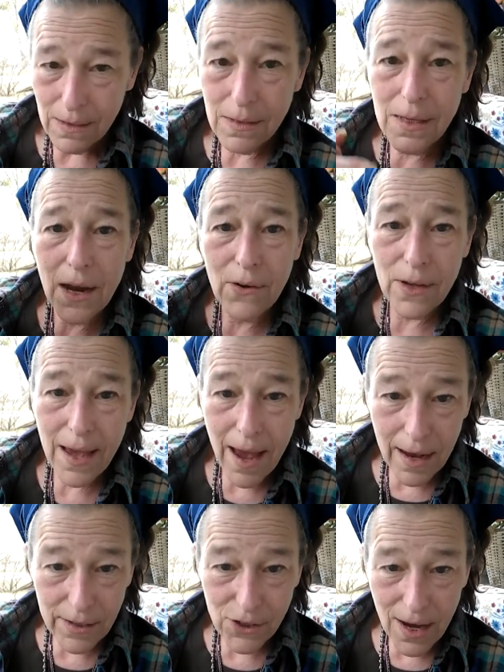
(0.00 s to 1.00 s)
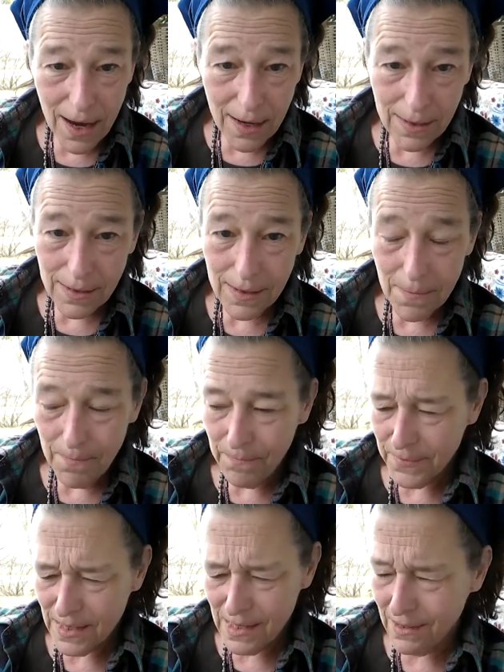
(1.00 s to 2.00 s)
Zodiac Jazz.
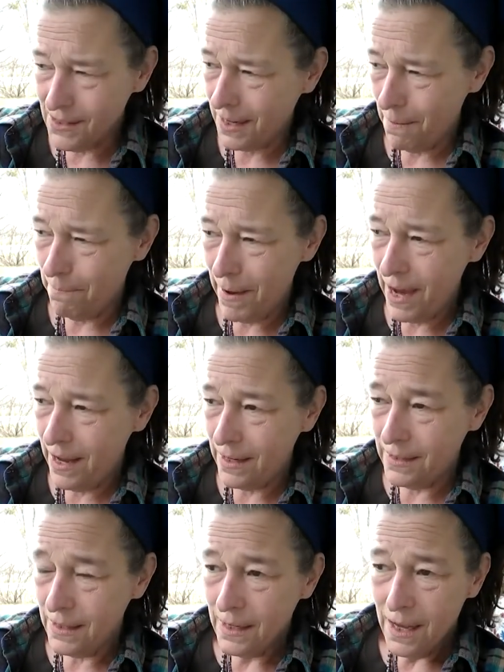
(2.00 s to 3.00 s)
Sounds like a band.